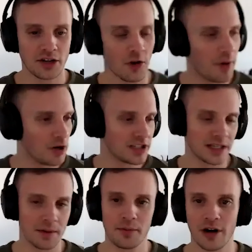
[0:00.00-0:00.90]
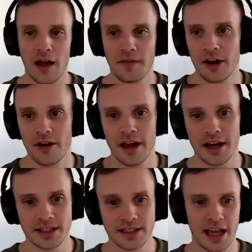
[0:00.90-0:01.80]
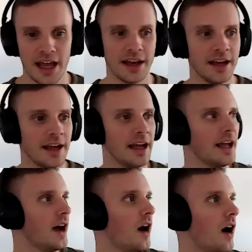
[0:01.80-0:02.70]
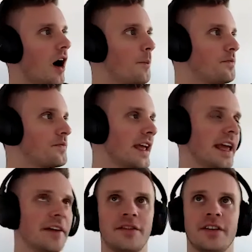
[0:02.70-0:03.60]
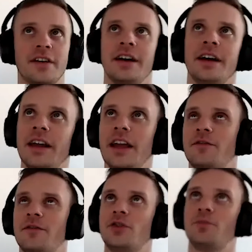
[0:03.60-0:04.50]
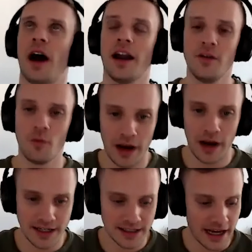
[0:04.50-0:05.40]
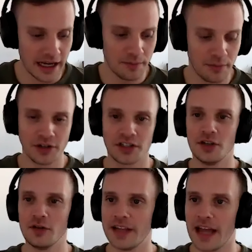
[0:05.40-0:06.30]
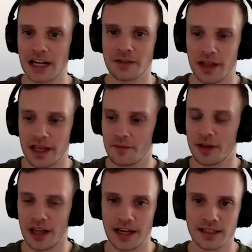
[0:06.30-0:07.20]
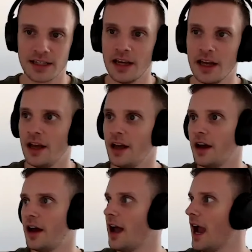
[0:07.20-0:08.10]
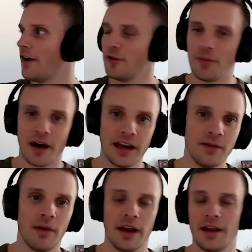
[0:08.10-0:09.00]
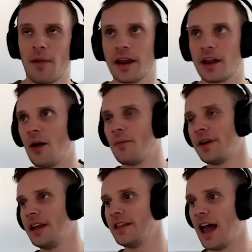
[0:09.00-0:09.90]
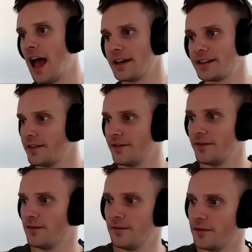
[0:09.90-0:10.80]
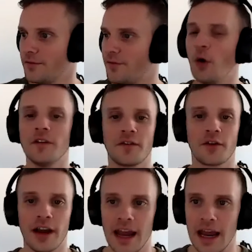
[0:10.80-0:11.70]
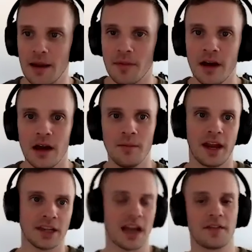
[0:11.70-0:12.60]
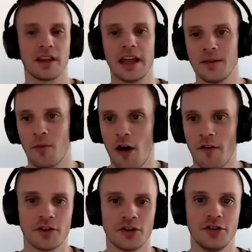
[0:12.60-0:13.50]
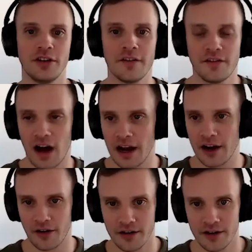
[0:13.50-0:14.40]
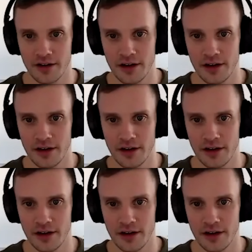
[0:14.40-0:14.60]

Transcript: I saw a post that somebody put out there, and it said, um, if if Biden wins and he puts his new tax plan in place, everybody in, in my company that voted for him because I have to lay them off should get fired.